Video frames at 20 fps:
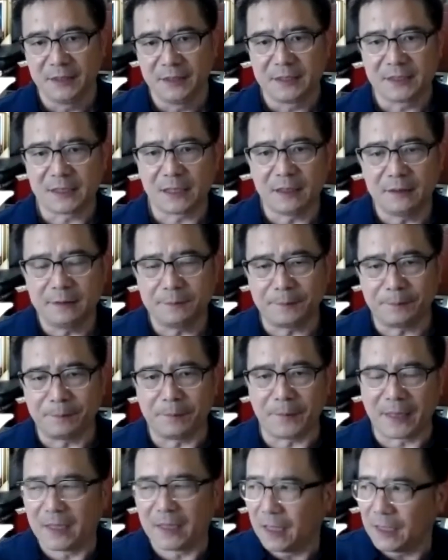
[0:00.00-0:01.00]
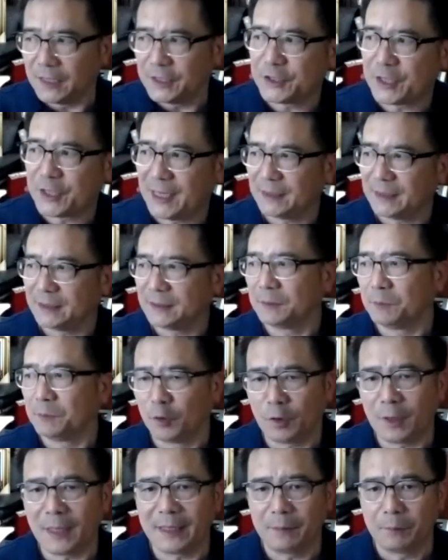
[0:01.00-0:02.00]
So, but now in China, the
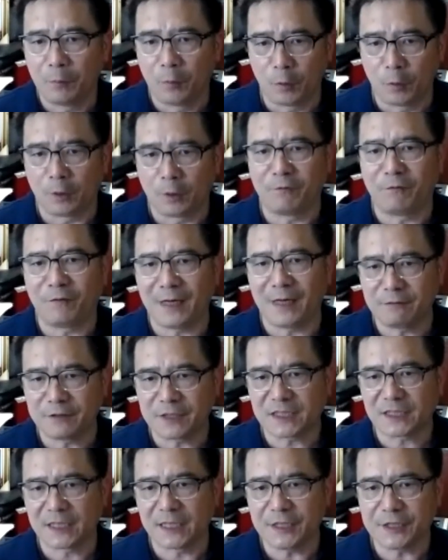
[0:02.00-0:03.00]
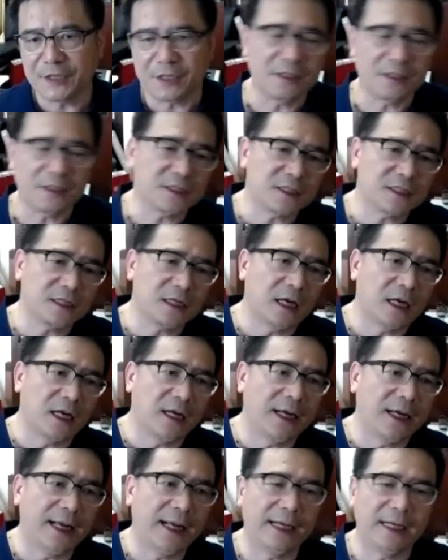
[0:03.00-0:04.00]
more and more 5G stations,
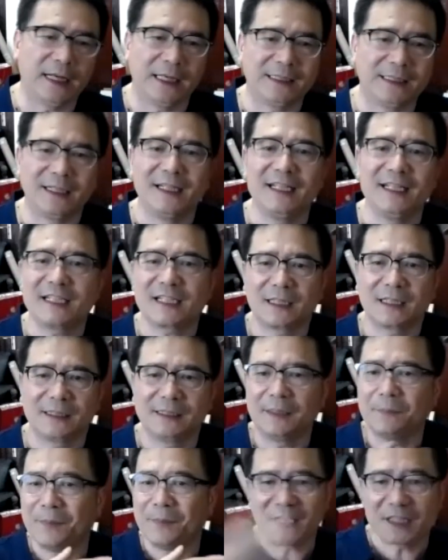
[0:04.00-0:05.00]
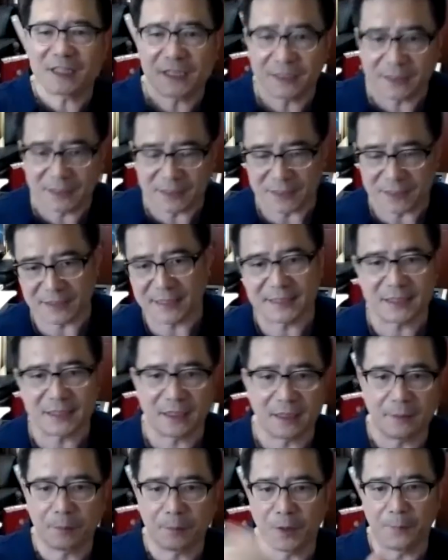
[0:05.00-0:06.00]
uh, at, at, least in big cities, that's uh,
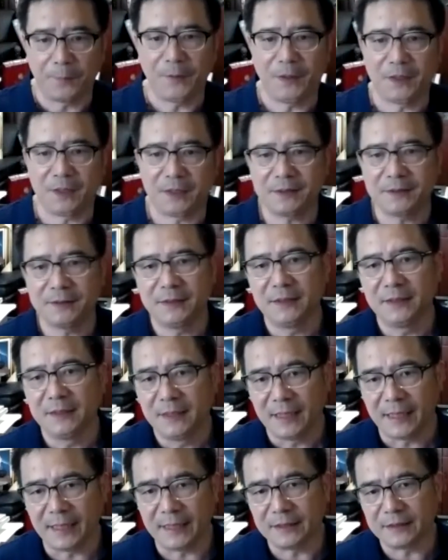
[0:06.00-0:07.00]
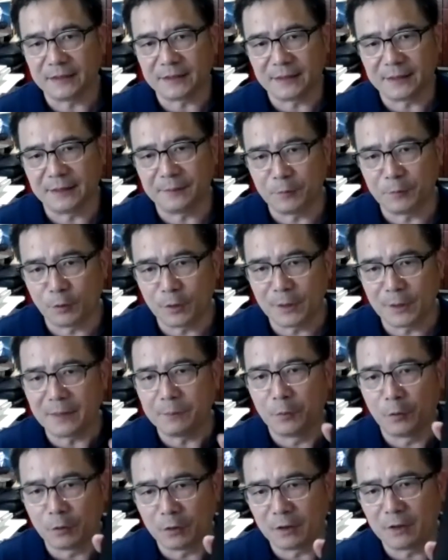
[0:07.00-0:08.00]
popular, and uh, more and
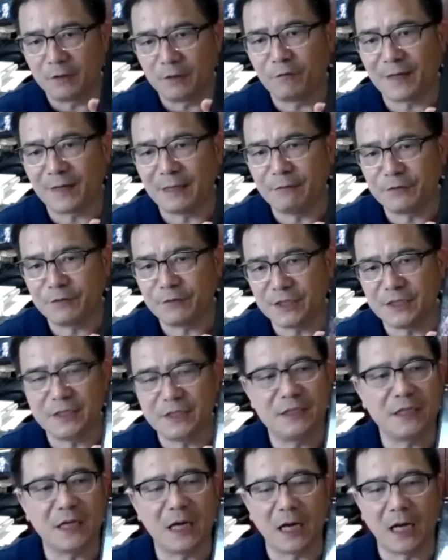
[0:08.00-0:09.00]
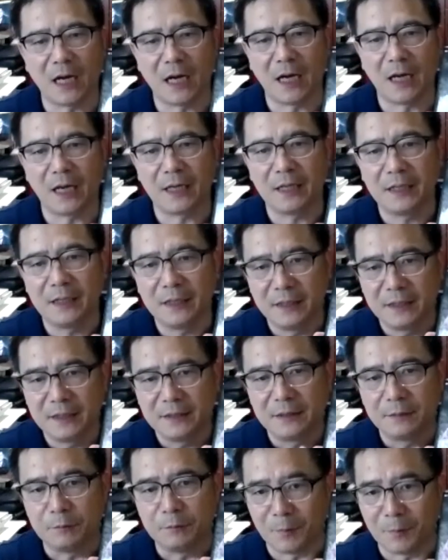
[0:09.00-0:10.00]
more 5G uh,
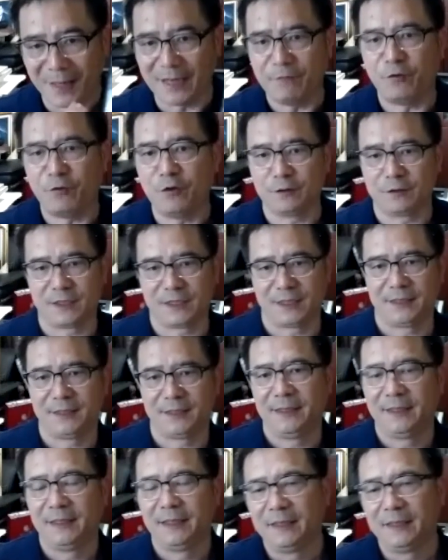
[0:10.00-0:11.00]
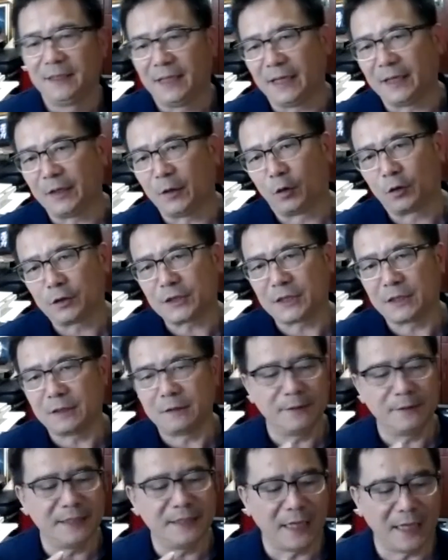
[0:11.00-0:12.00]
mobile phones. Mm-hmm. And also
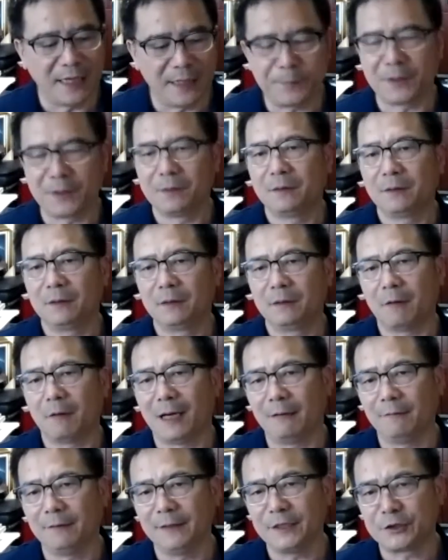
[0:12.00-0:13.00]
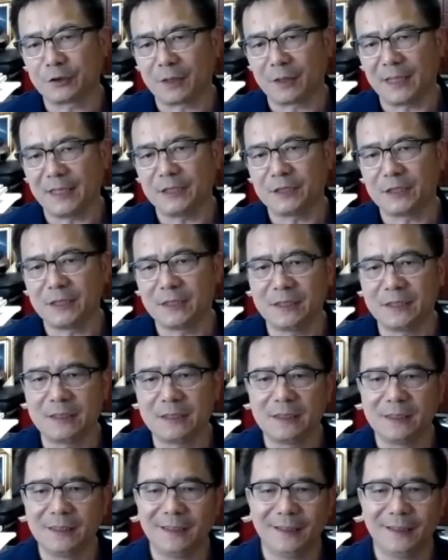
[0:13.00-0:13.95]
we help Huawei try to